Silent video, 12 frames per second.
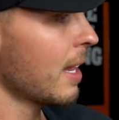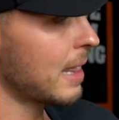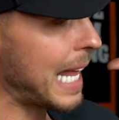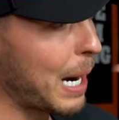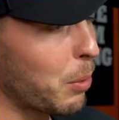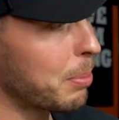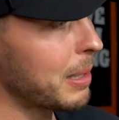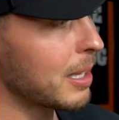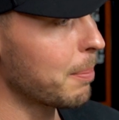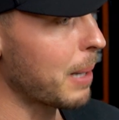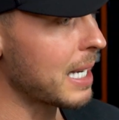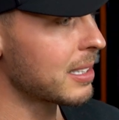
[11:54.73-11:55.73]
That would be the
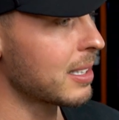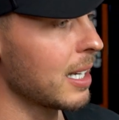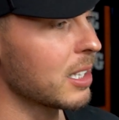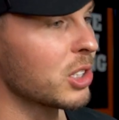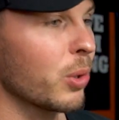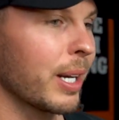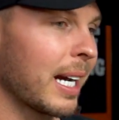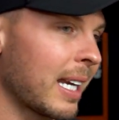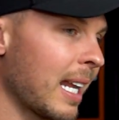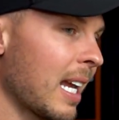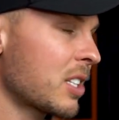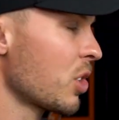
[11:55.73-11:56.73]
best thing so that I can
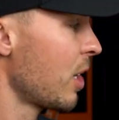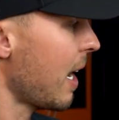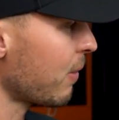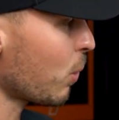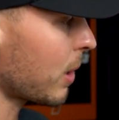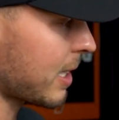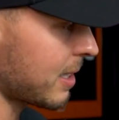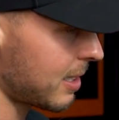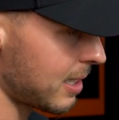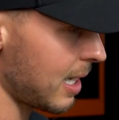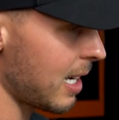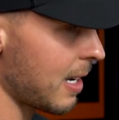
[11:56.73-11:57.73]
answer and everyone can
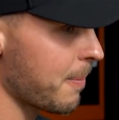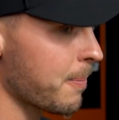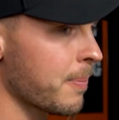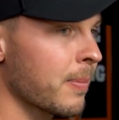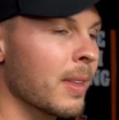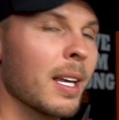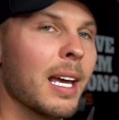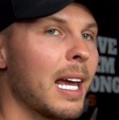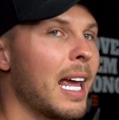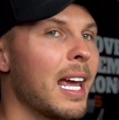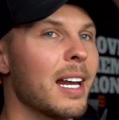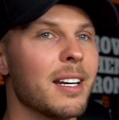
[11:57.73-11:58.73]
see it.
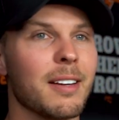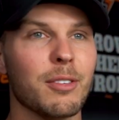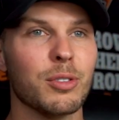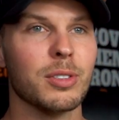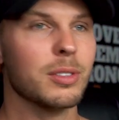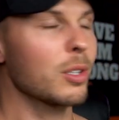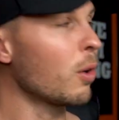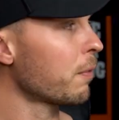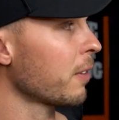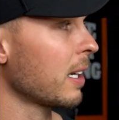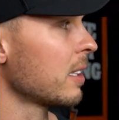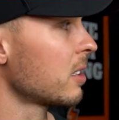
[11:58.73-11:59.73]
And don't
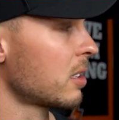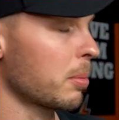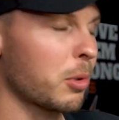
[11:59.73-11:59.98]
forget to